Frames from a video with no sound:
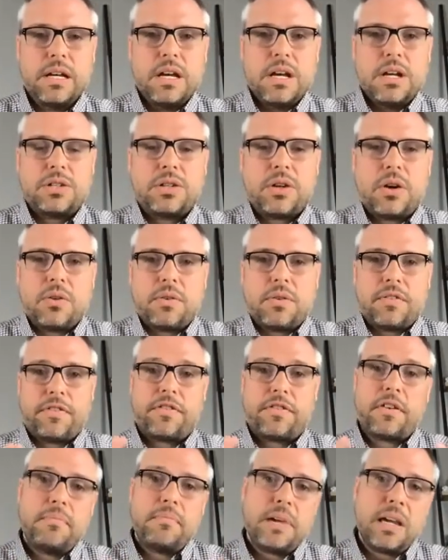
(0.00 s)
So
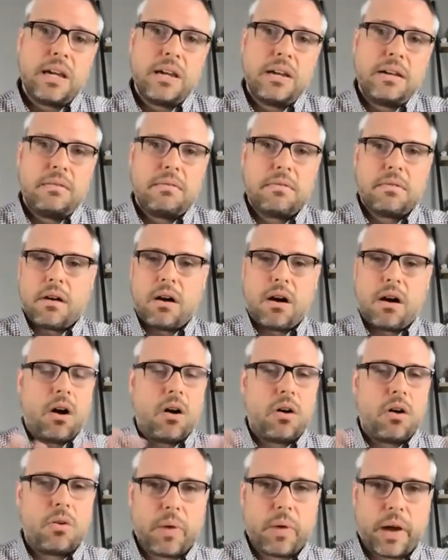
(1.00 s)
for me,
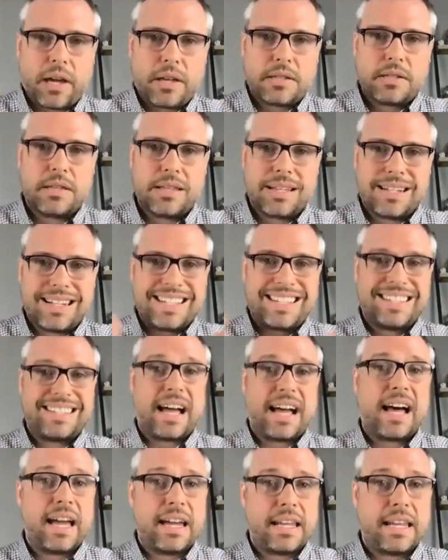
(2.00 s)
always in the
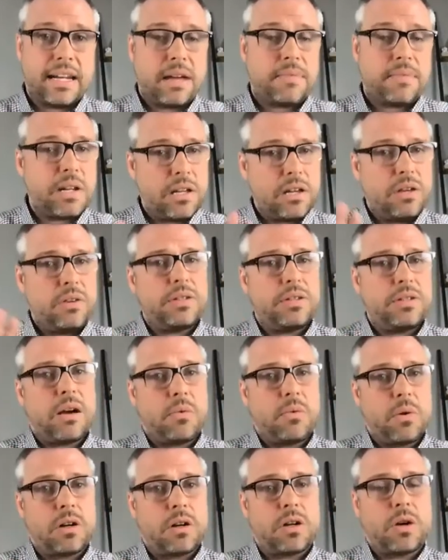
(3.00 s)
design, and I'm going to use that
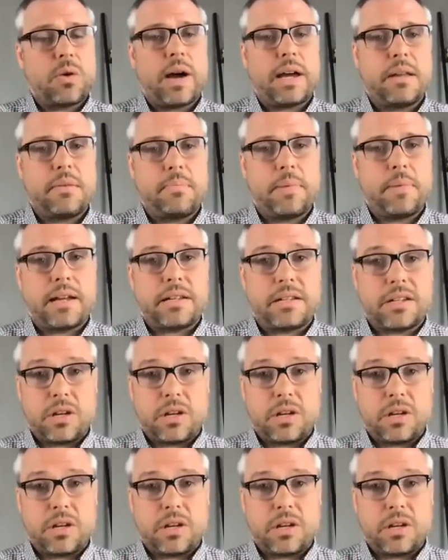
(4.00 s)
word quite a bit.